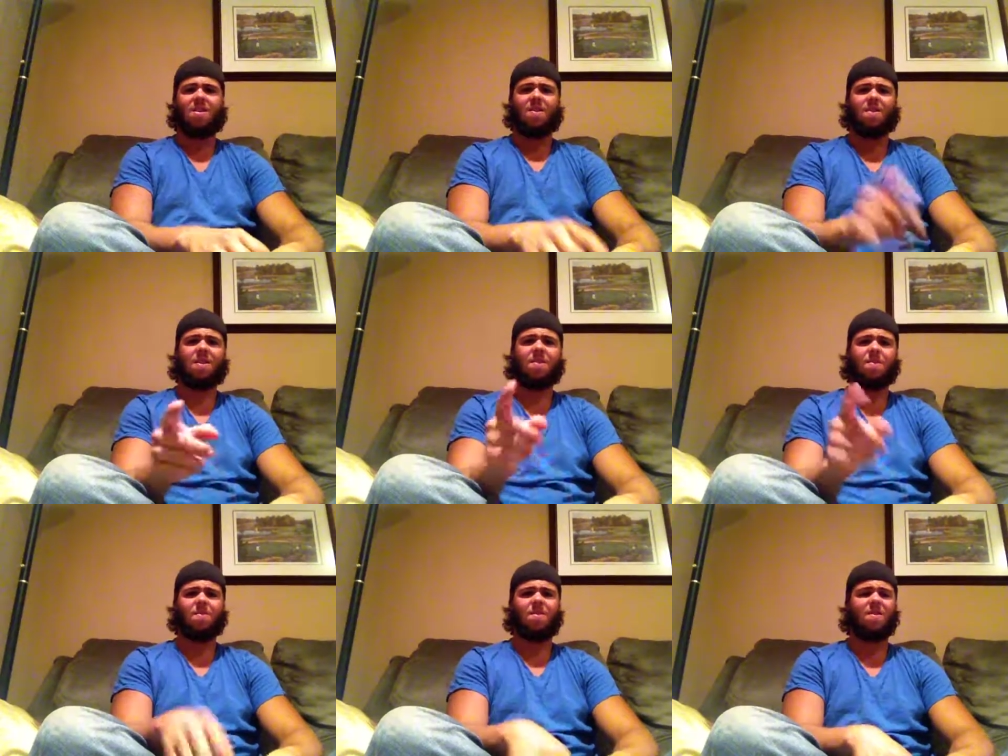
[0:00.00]
If I come
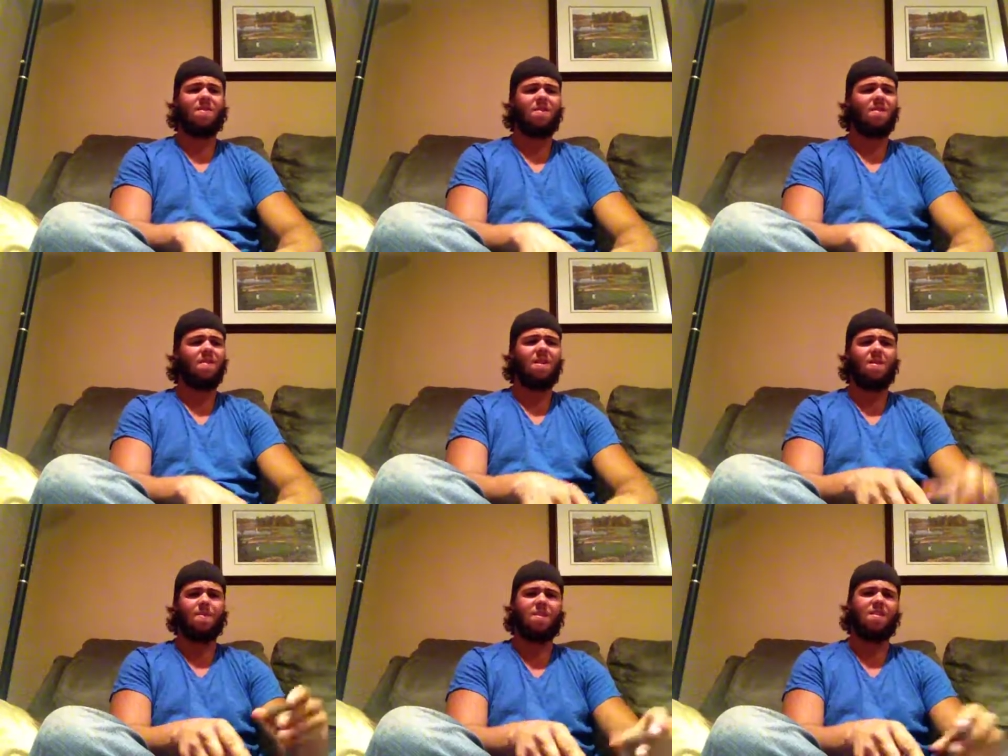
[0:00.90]
up with another idea of that,
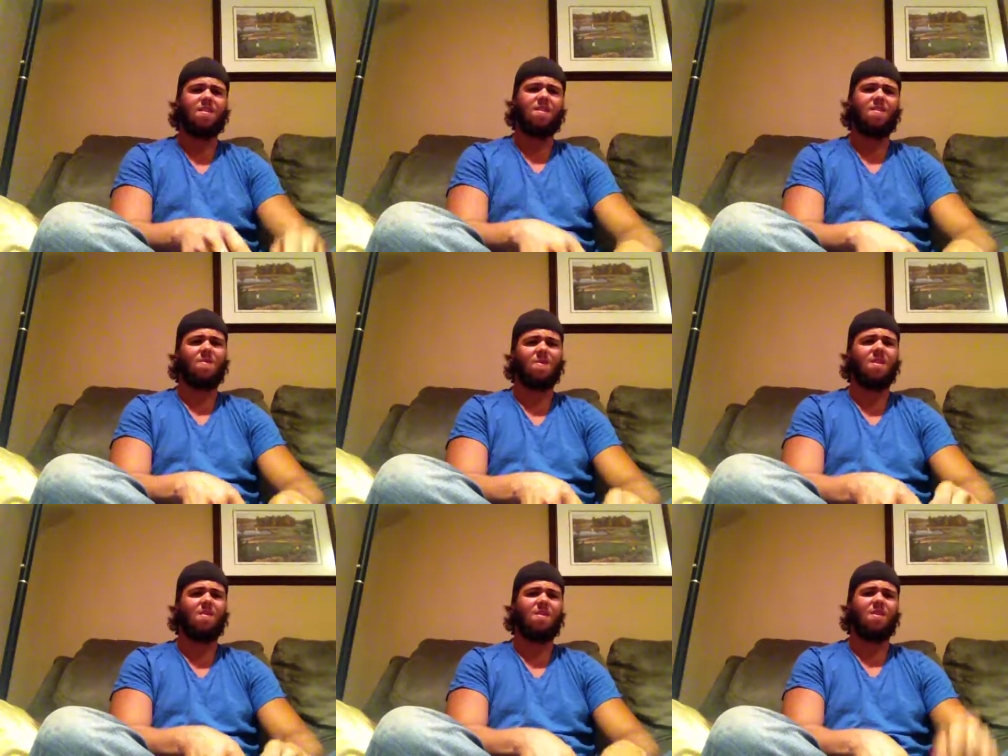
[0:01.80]
I'm writing it down.
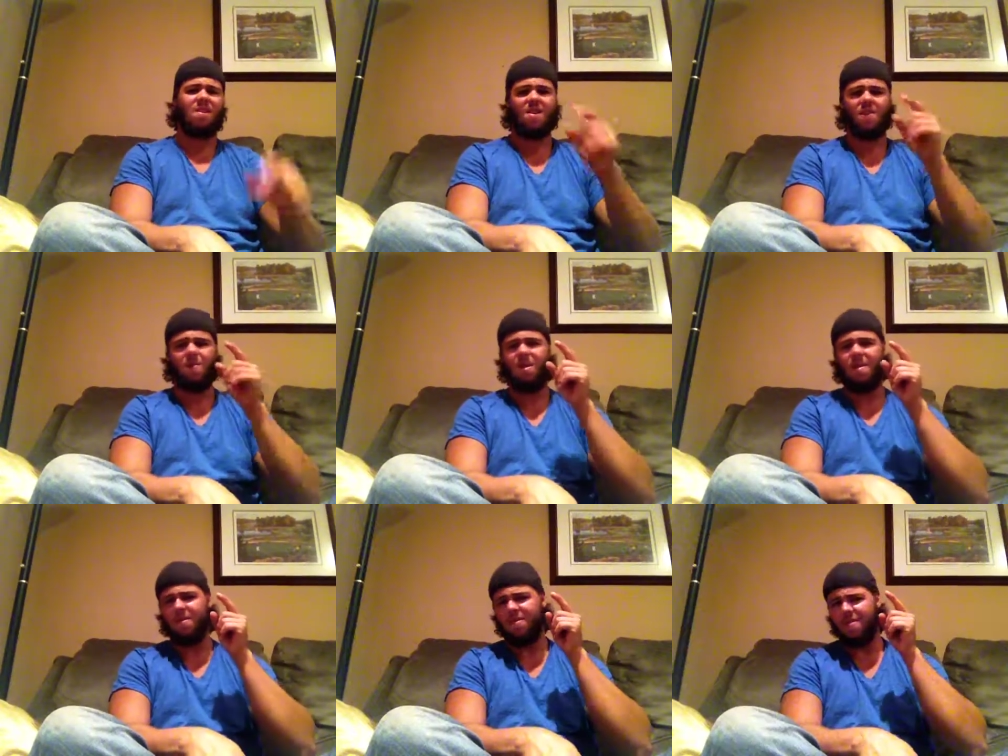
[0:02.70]
That way, I will be
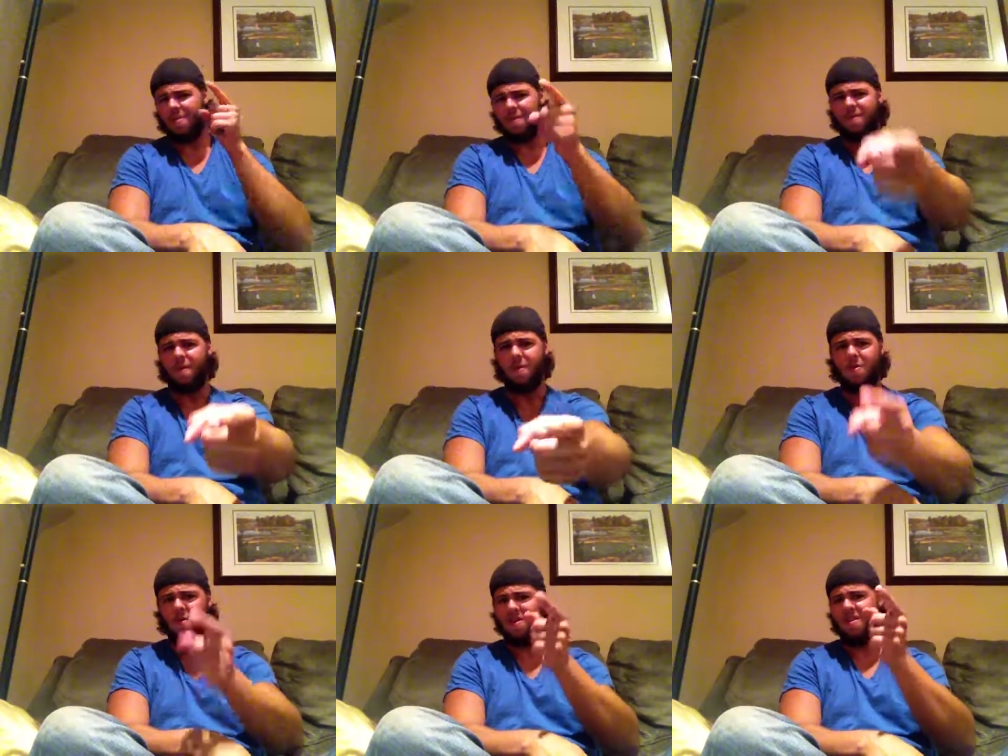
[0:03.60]
able to
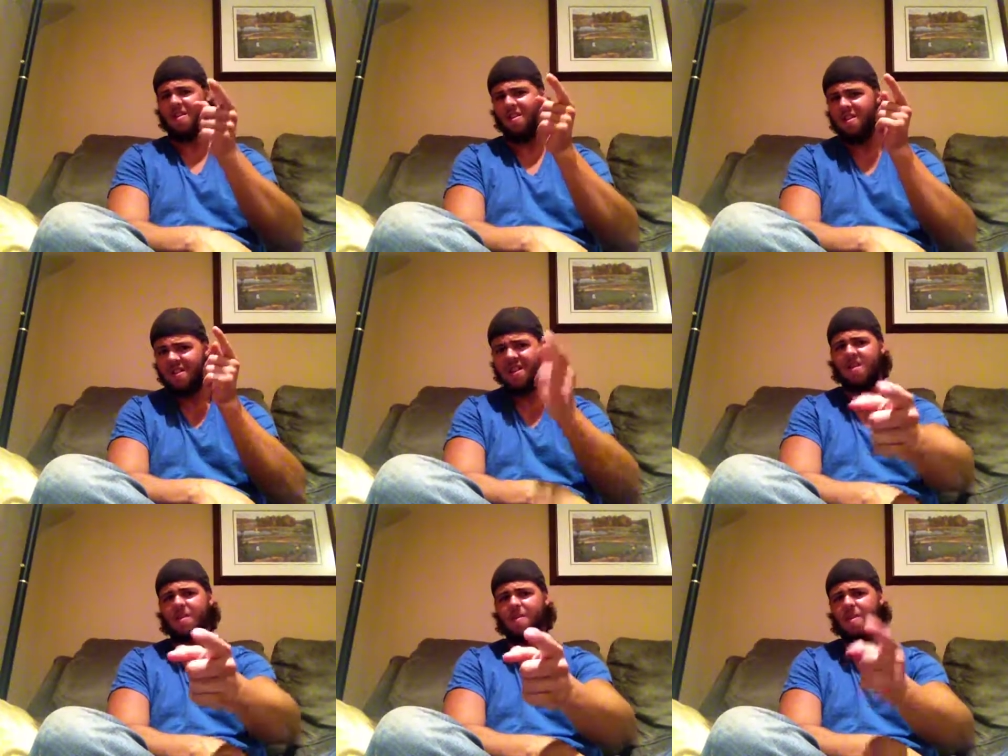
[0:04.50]
perform and
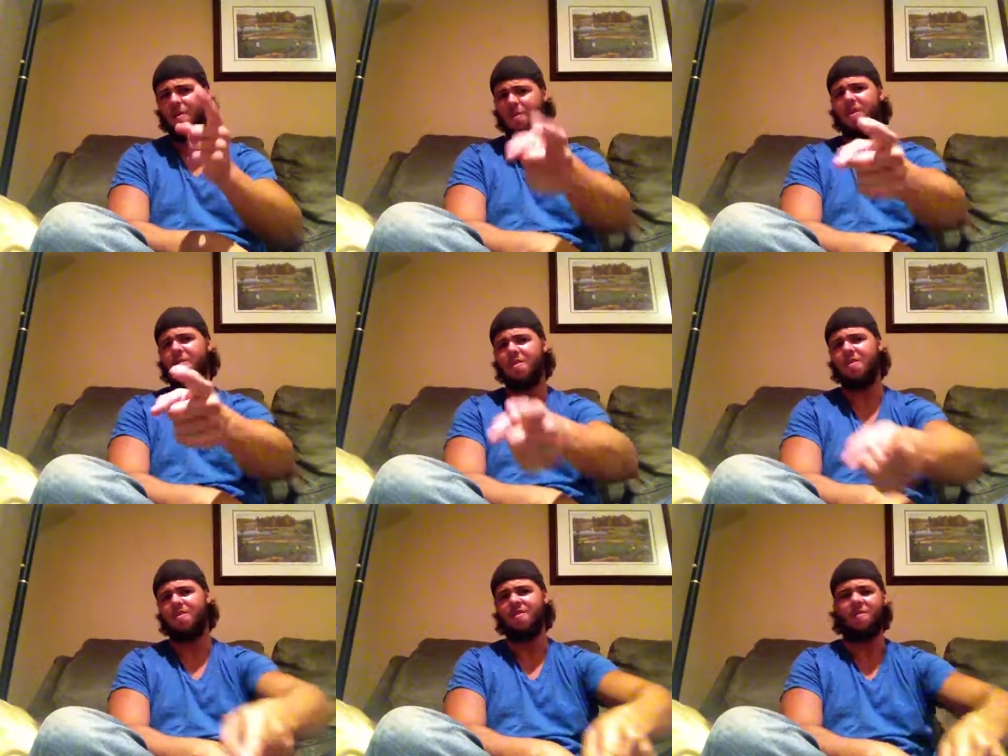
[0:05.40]
talk about what I
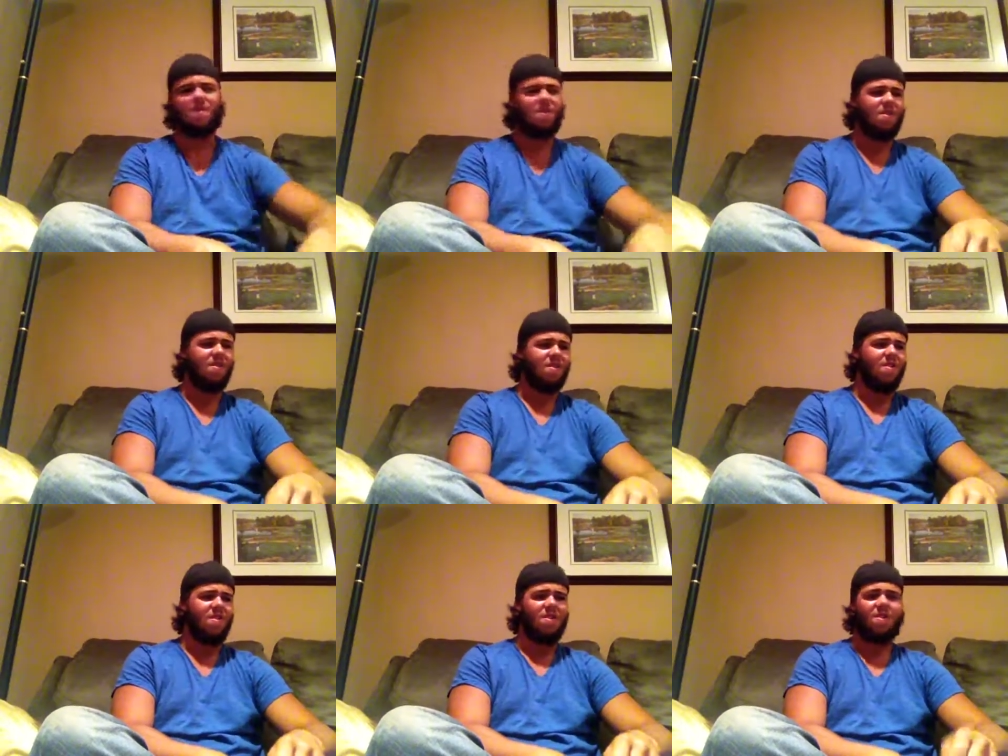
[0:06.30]
wanted to.
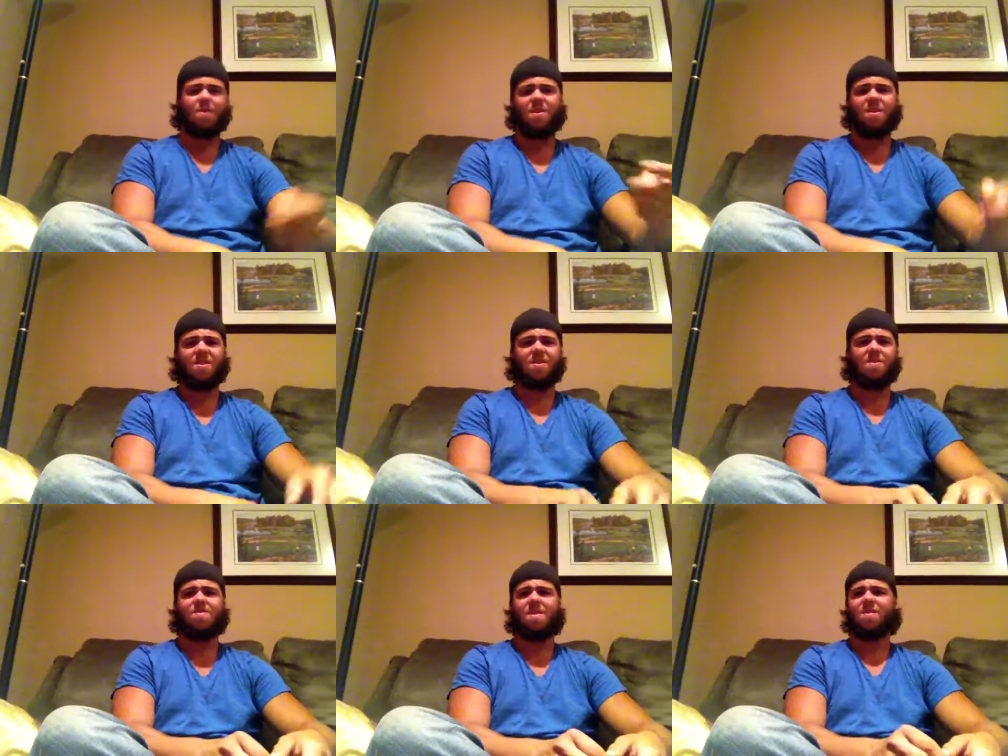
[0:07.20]
I hope the idea
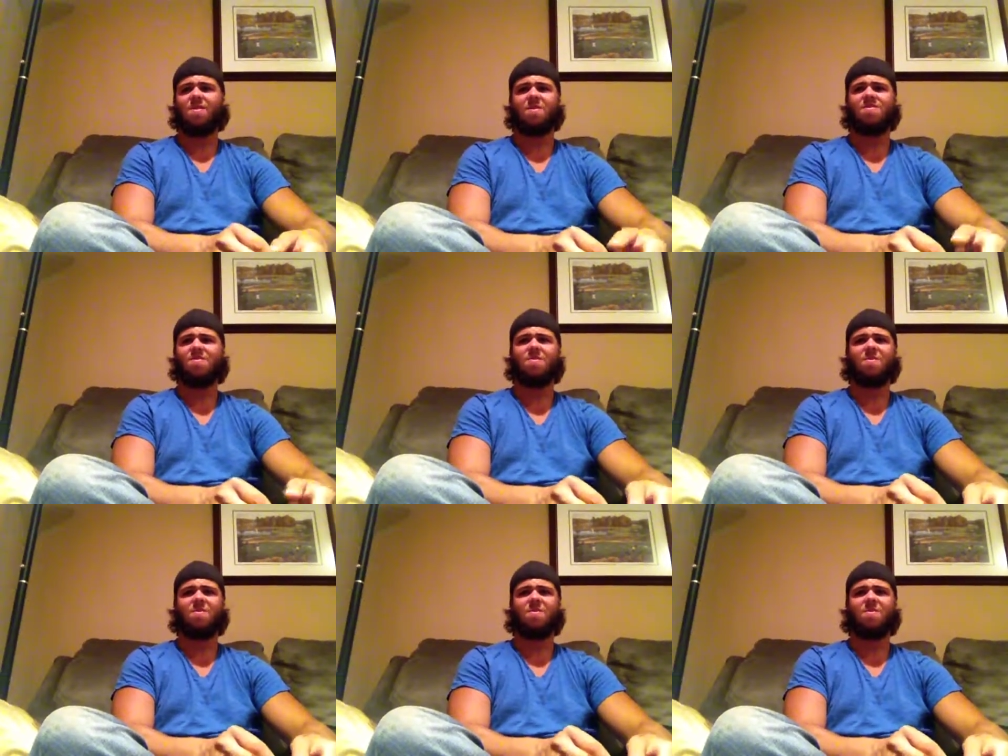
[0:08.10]
comes back, because it was a